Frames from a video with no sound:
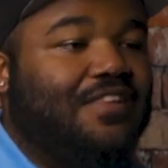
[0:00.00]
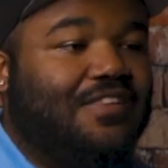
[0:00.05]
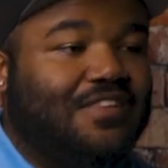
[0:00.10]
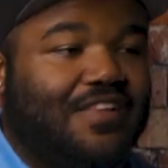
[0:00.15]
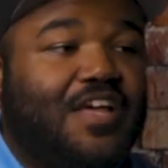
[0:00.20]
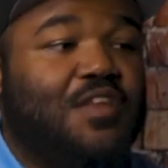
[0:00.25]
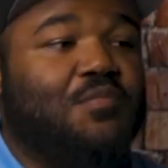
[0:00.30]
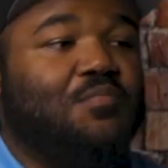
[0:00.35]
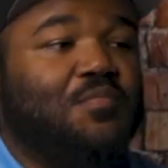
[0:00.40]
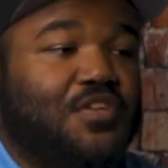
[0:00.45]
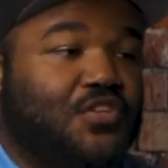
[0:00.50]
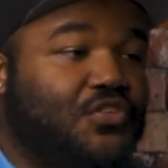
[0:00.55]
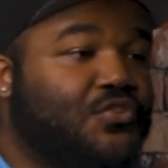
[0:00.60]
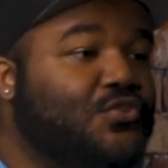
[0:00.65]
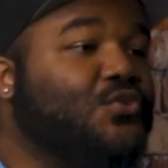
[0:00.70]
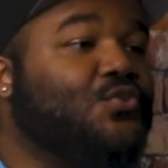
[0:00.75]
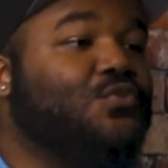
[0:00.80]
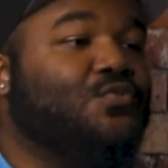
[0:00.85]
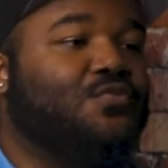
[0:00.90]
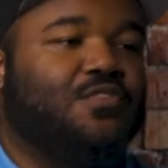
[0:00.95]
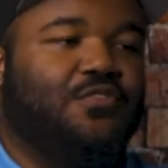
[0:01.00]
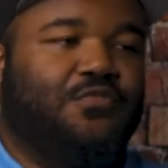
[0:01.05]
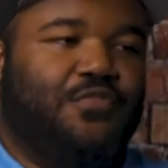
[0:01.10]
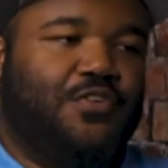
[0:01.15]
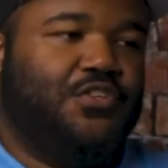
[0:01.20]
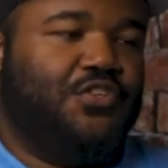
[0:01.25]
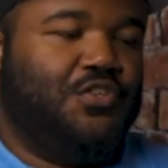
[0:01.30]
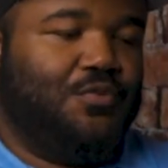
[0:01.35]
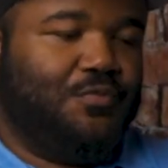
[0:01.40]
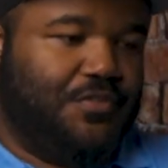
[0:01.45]
led me to
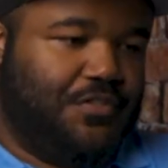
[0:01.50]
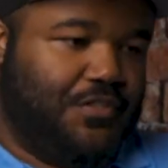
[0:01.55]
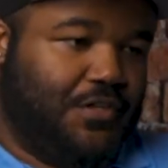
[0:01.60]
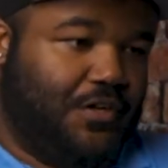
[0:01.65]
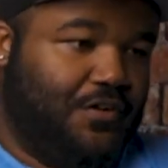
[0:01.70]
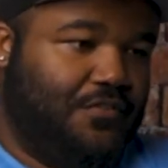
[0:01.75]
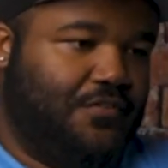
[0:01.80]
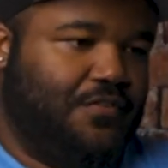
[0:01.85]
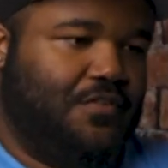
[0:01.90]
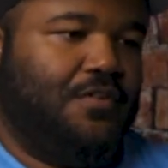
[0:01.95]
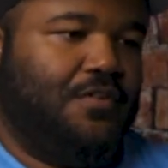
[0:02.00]
DaVinci Resolve.